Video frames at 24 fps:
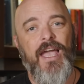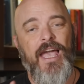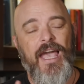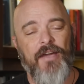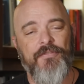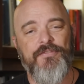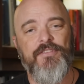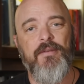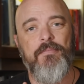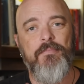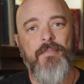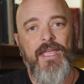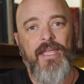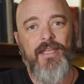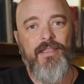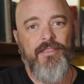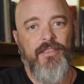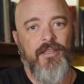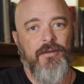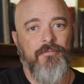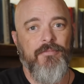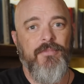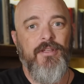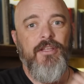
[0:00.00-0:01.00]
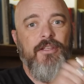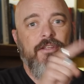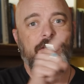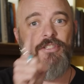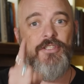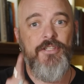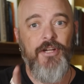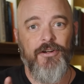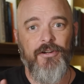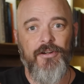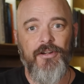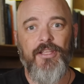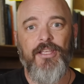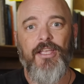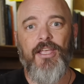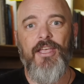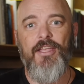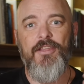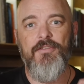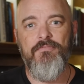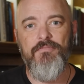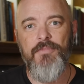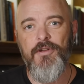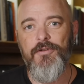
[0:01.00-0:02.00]
have to make them dark
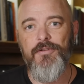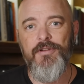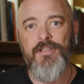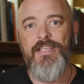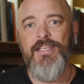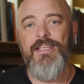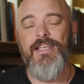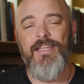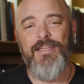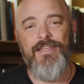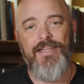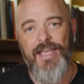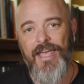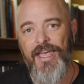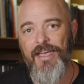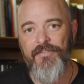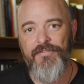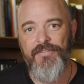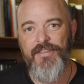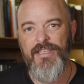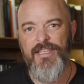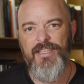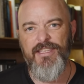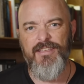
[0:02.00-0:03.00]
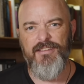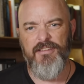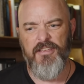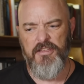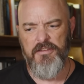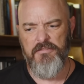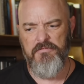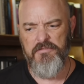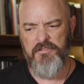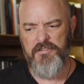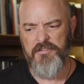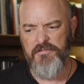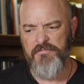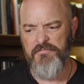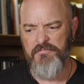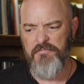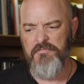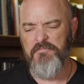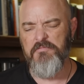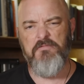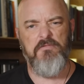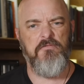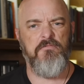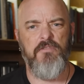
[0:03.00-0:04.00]
and moody and heavy and
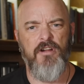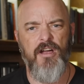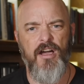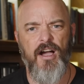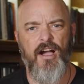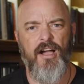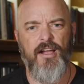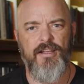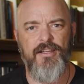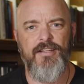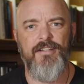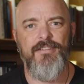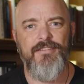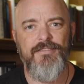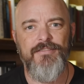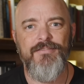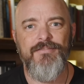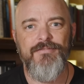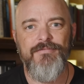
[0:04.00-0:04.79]
rock.